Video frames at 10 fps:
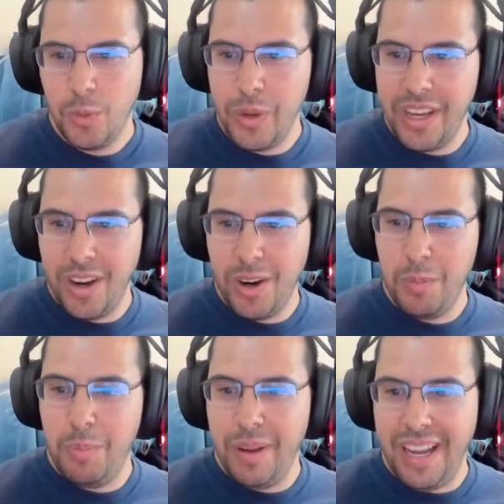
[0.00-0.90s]
We
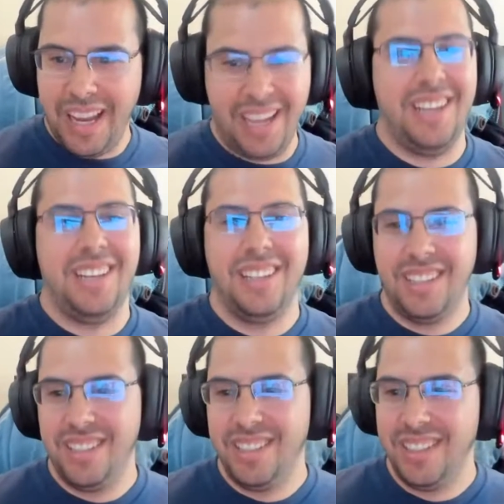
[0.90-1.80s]
are back.
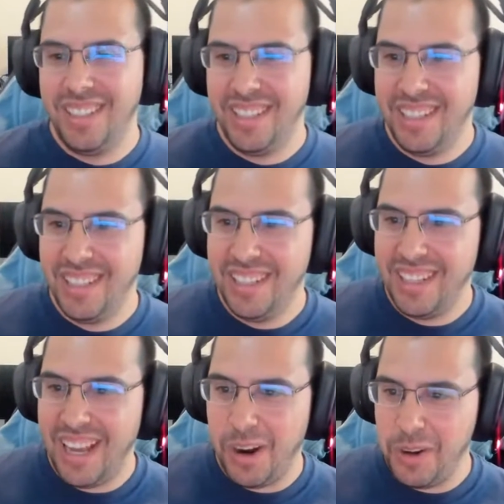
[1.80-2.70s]

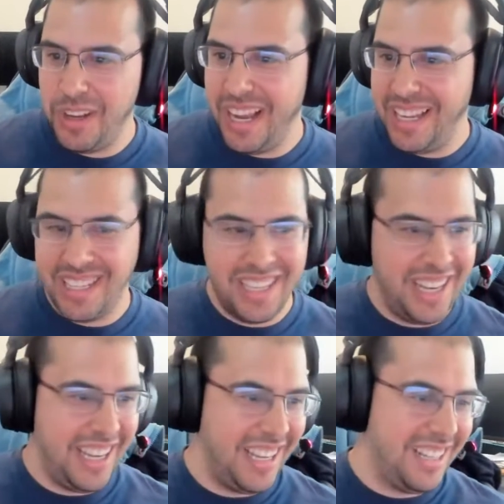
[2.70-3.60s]
How are you guys
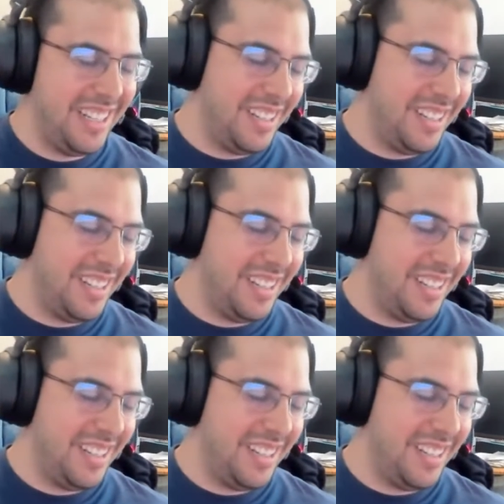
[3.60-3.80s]
today?